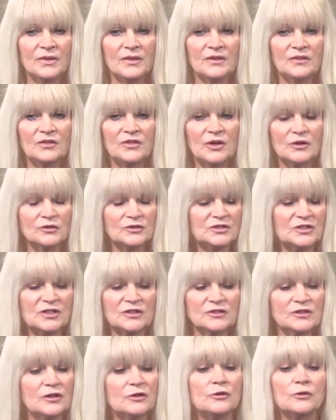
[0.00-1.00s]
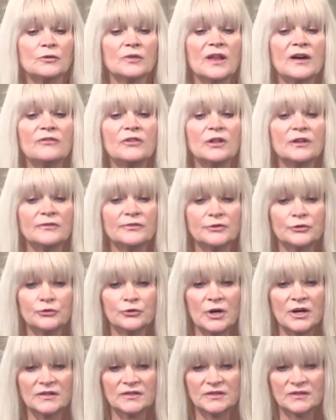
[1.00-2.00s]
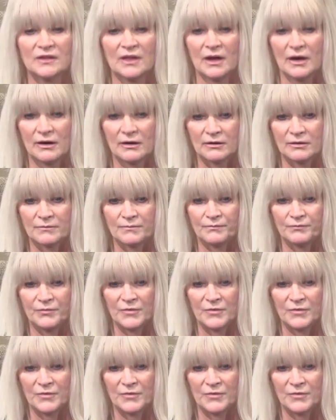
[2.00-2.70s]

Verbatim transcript: there's just a new level of trust there